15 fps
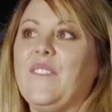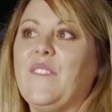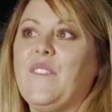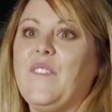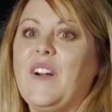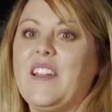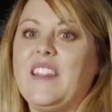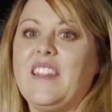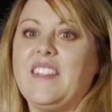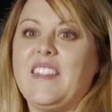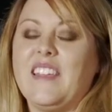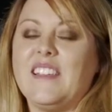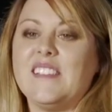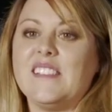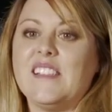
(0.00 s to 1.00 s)
One of the
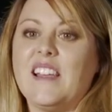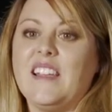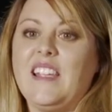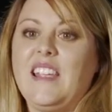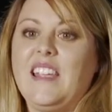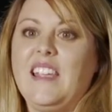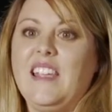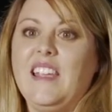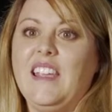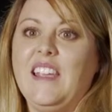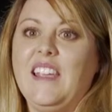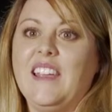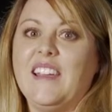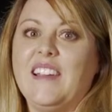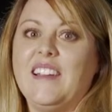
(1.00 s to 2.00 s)
things that
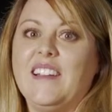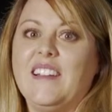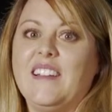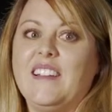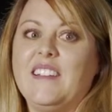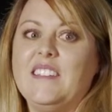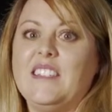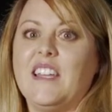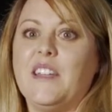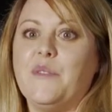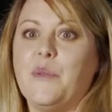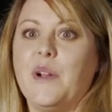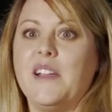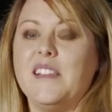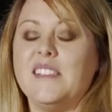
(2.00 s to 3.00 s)
he did
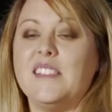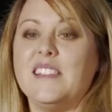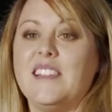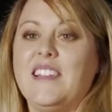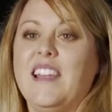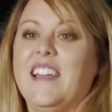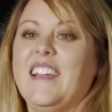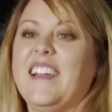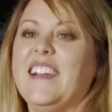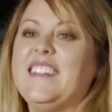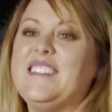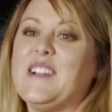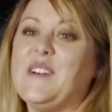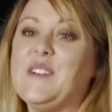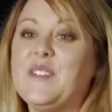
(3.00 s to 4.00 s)
was
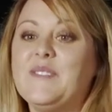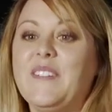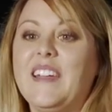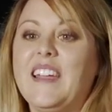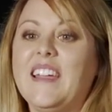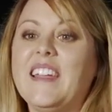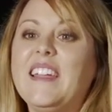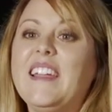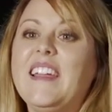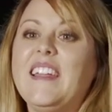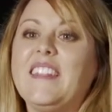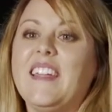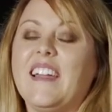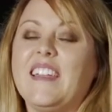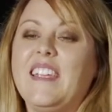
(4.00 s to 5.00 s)
told me
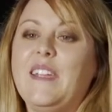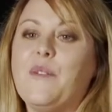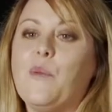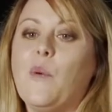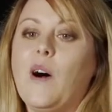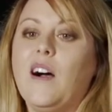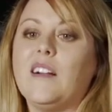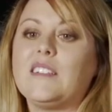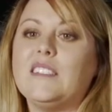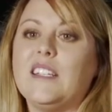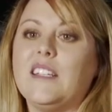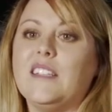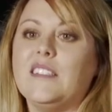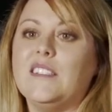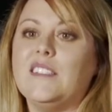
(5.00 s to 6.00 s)
that he walked
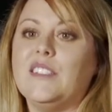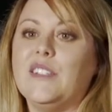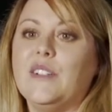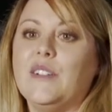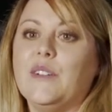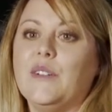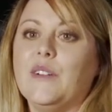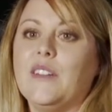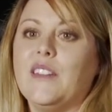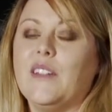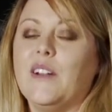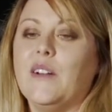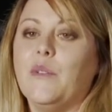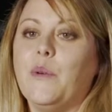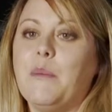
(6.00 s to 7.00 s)
into
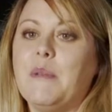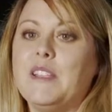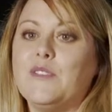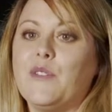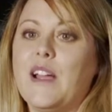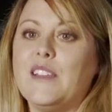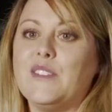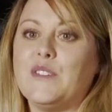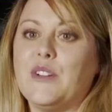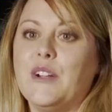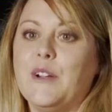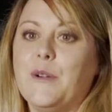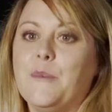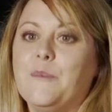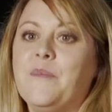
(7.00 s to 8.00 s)
the women's
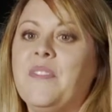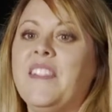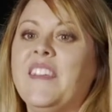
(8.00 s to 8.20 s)
restroom